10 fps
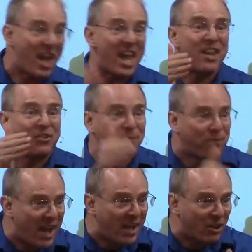its
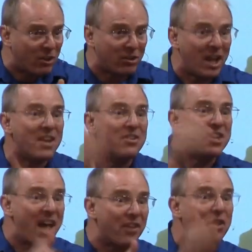final
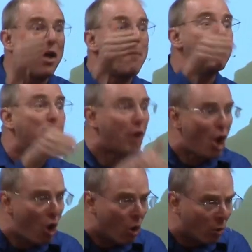death
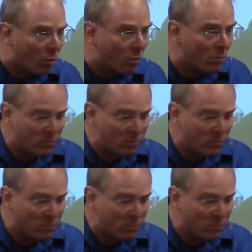blow,